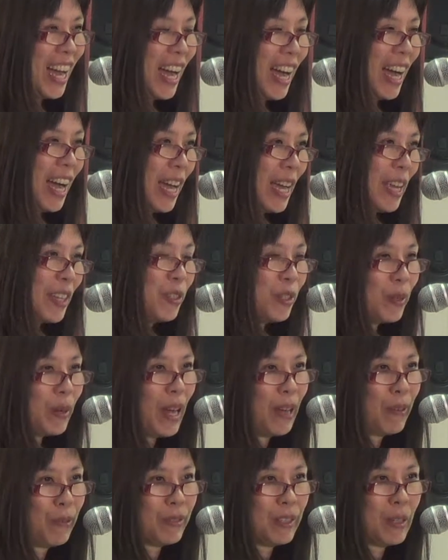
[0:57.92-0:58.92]
I do
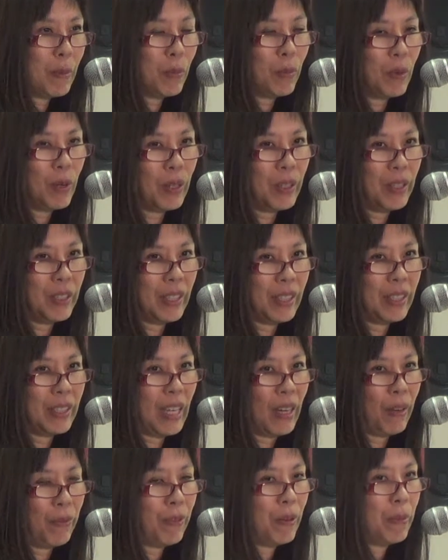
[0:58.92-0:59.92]
have some words to
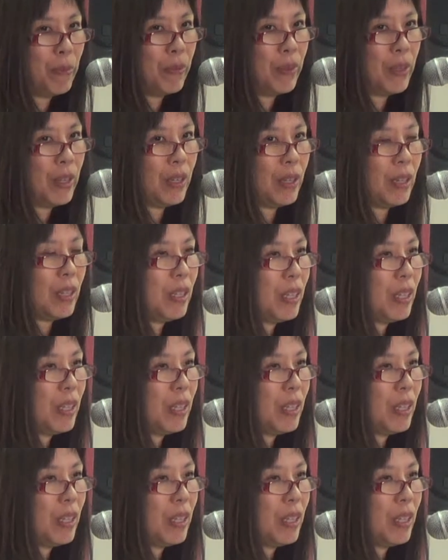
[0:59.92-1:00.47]
say from the